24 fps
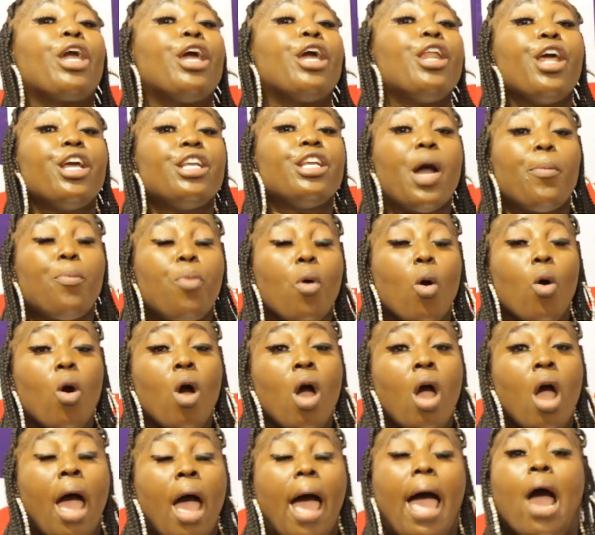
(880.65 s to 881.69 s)

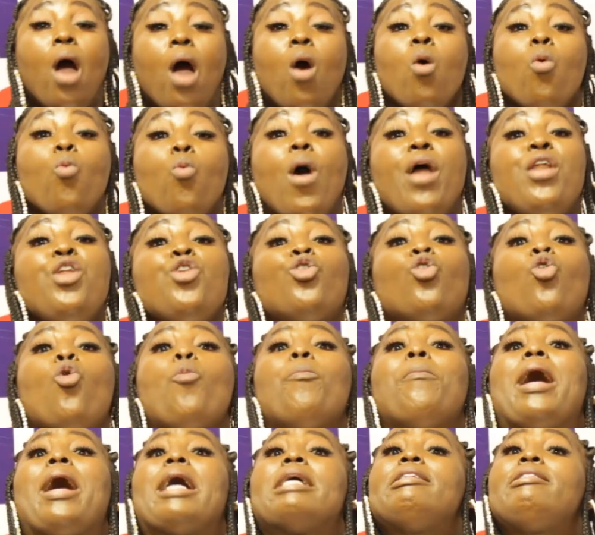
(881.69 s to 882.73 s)
KennedyAgyapong." Eh, when you
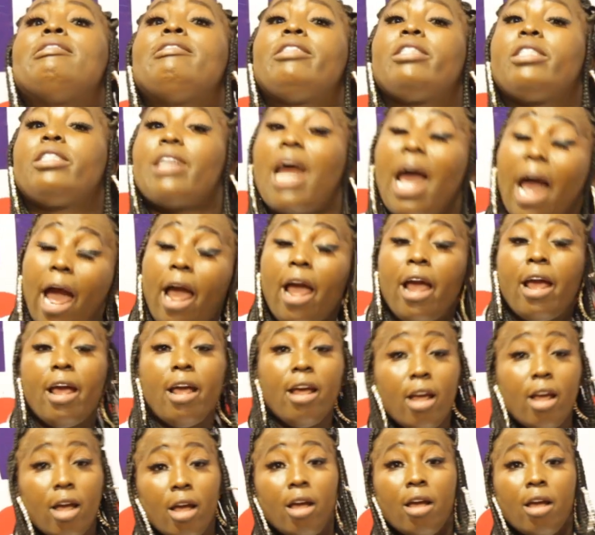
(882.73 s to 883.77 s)
come back,
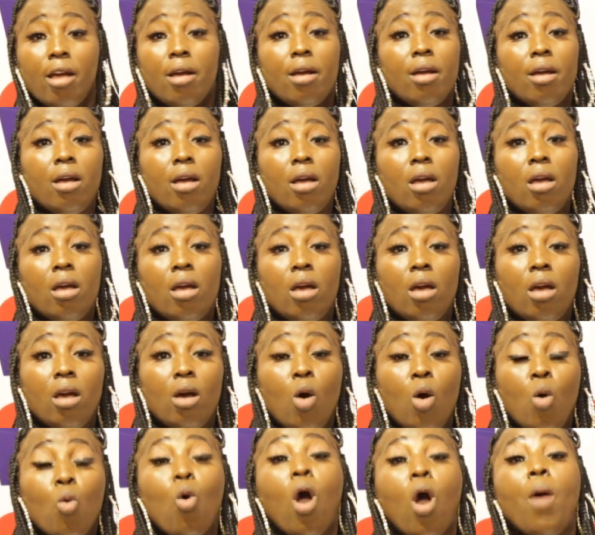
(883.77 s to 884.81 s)
we
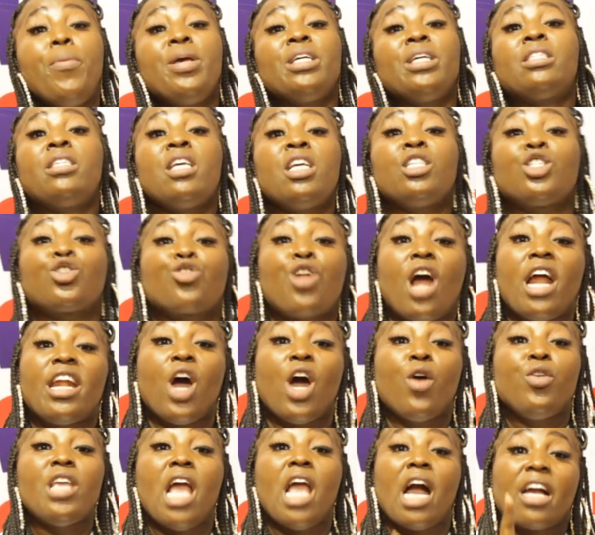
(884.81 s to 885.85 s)
be see it's grand.
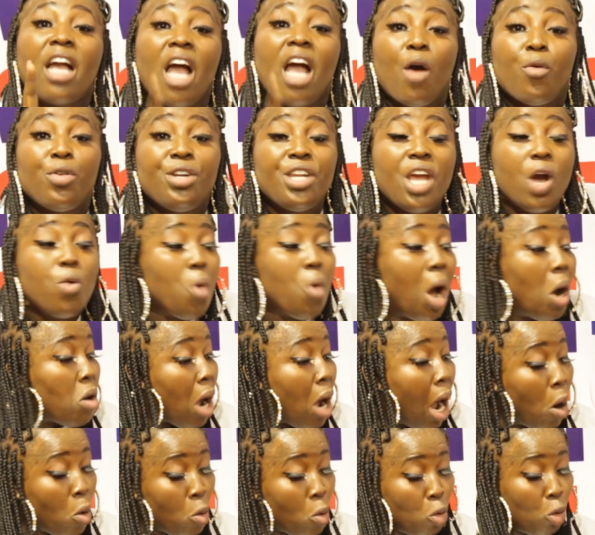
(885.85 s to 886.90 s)
Now you can't do one
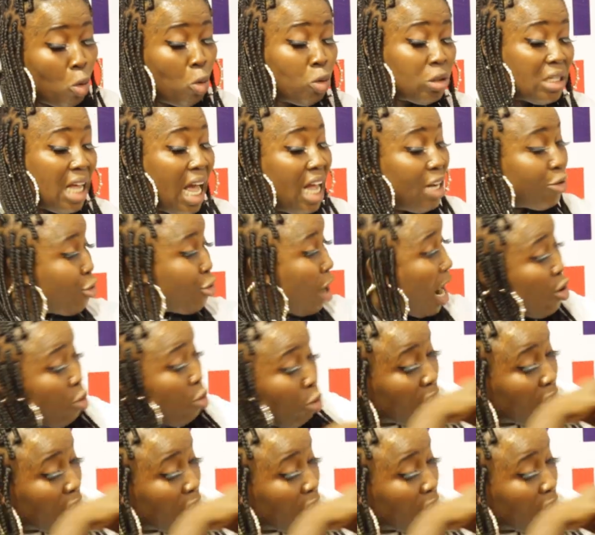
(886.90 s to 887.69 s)
count. Who start grand?